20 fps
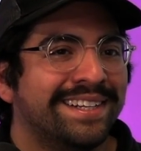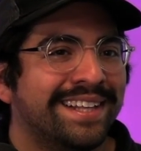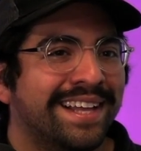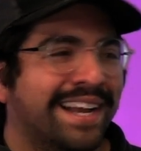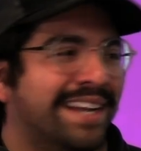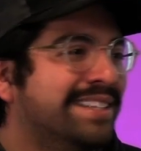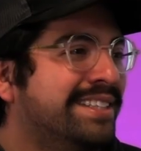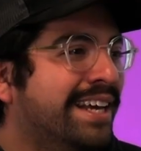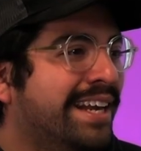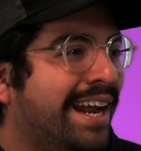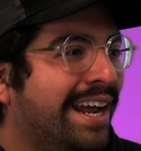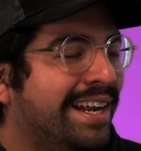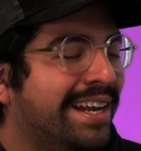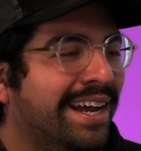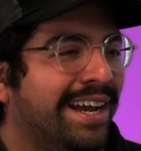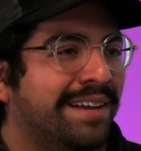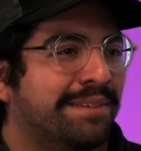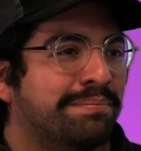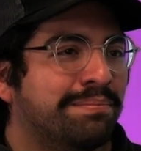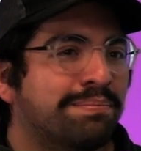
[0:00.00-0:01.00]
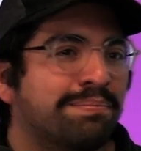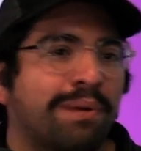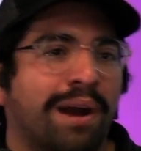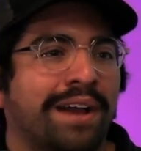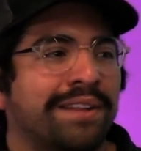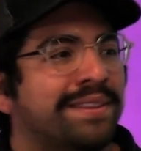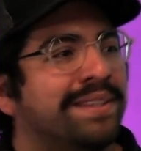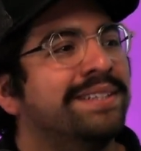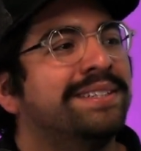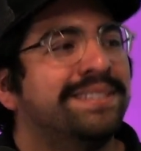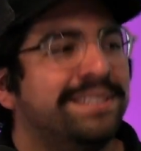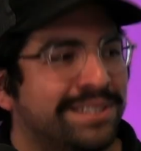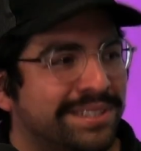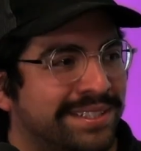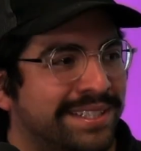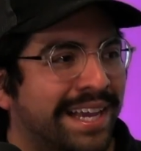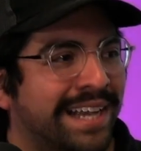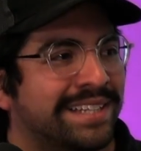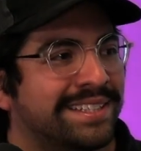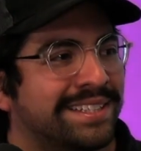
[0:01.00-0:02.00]
I said, I brought this to
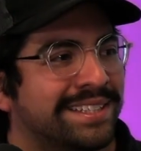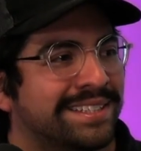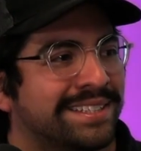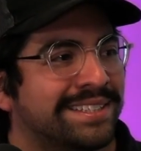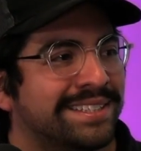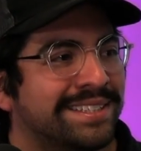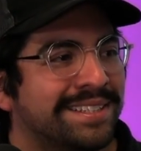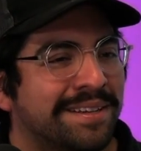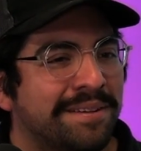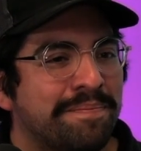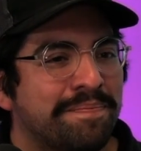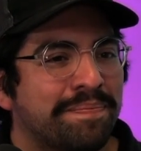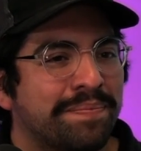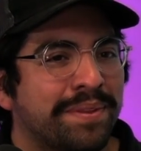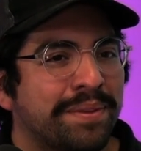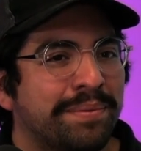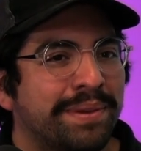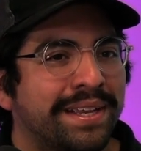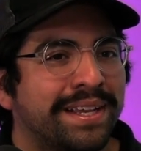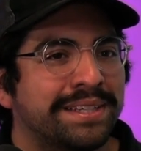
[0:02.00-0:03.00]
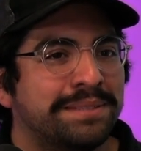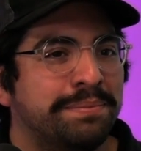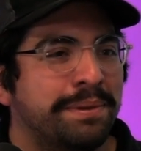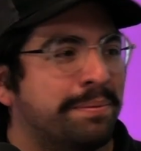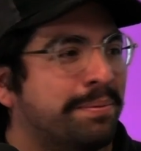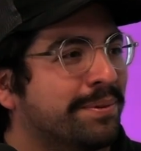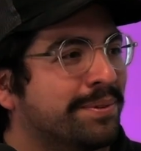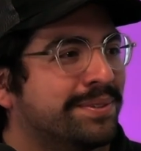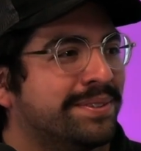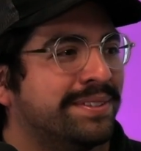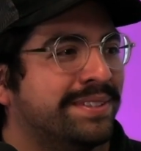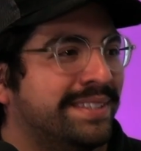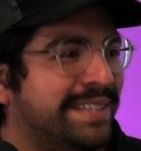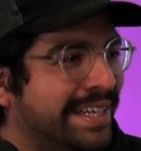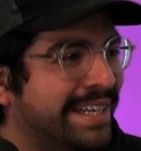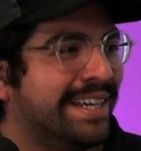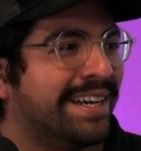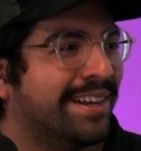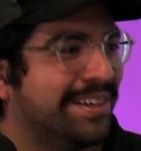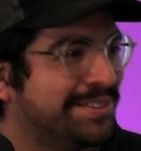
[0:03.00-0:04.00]
Texas because people
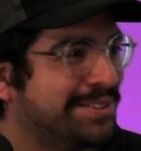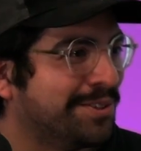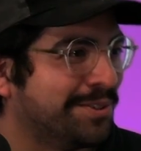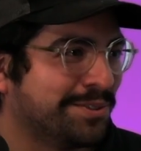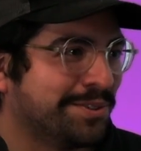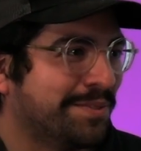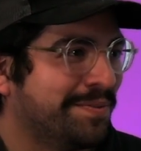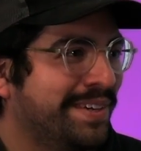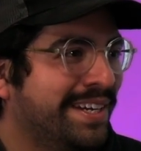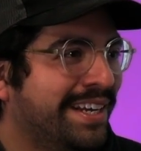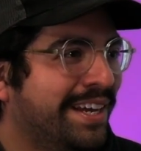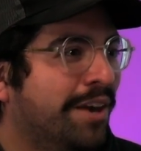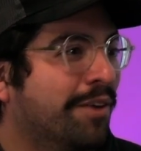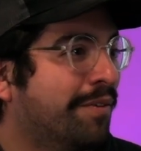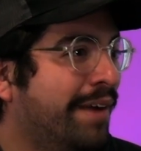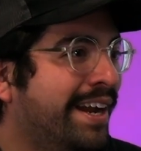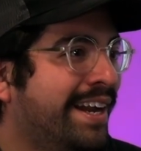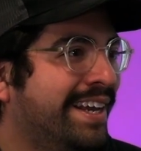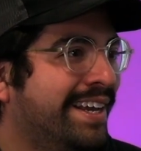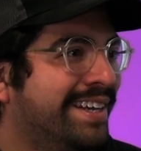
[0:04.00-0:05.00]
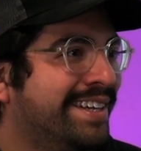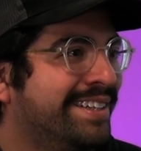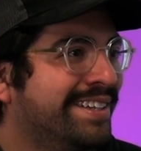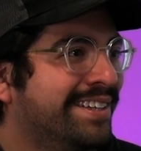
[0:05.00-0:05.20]
see it on social media already.